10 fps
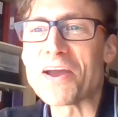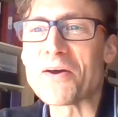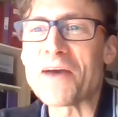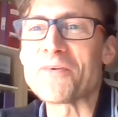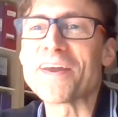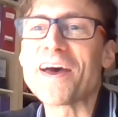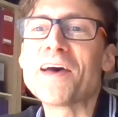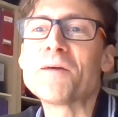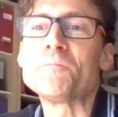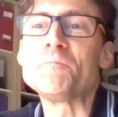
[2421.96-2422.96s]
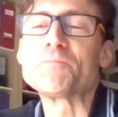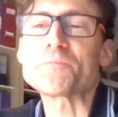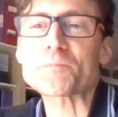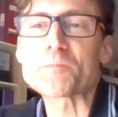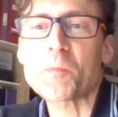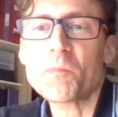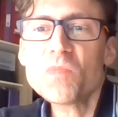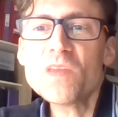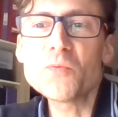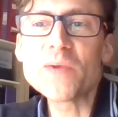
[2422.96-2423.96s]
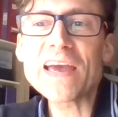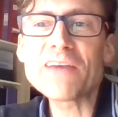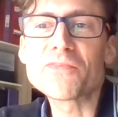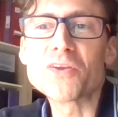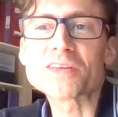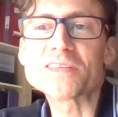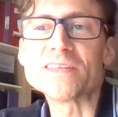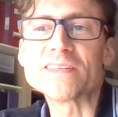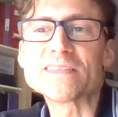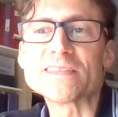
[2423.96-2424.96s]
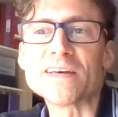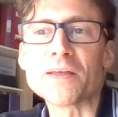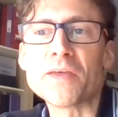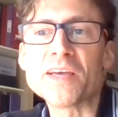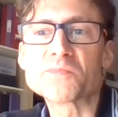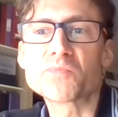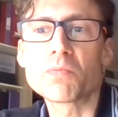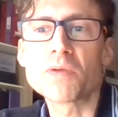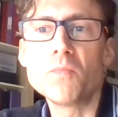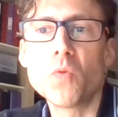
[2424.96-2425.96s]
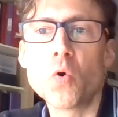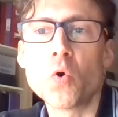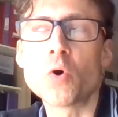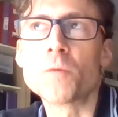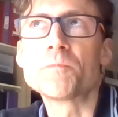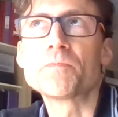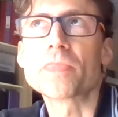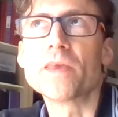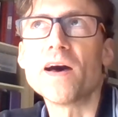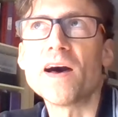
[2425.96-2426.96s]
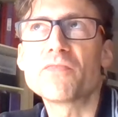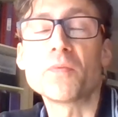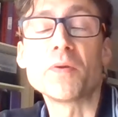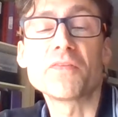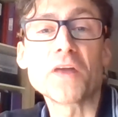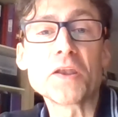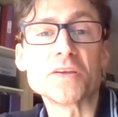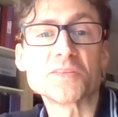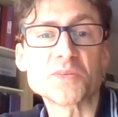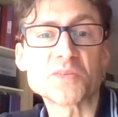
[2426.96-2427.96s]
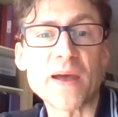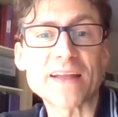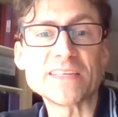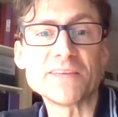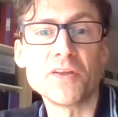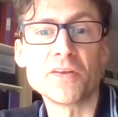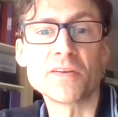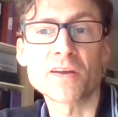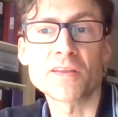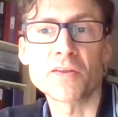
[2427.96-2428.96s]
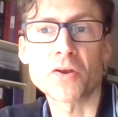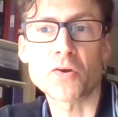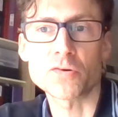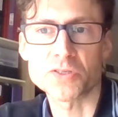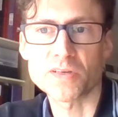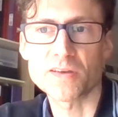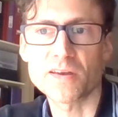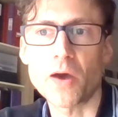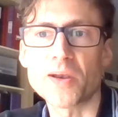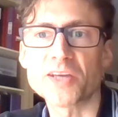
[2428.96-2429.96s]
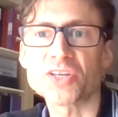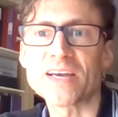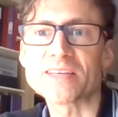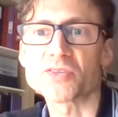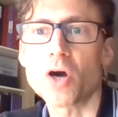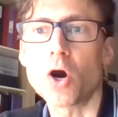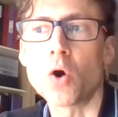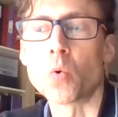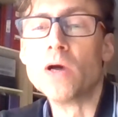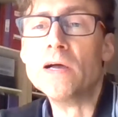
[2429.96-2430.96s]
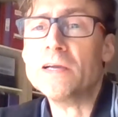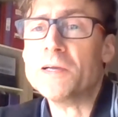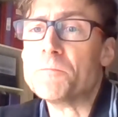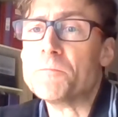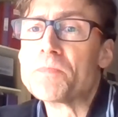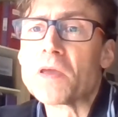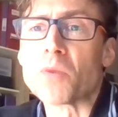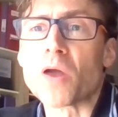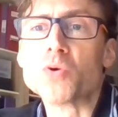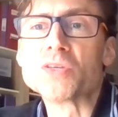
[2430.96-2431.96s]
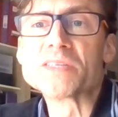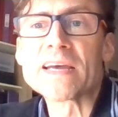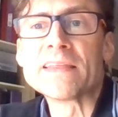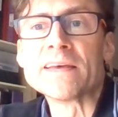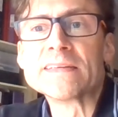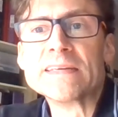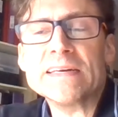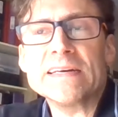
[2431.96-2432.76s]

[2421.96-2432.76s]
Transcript: a go at that one. We have looked at this probably more from a funder's perspective than across Coalition S as a whole. But I would say that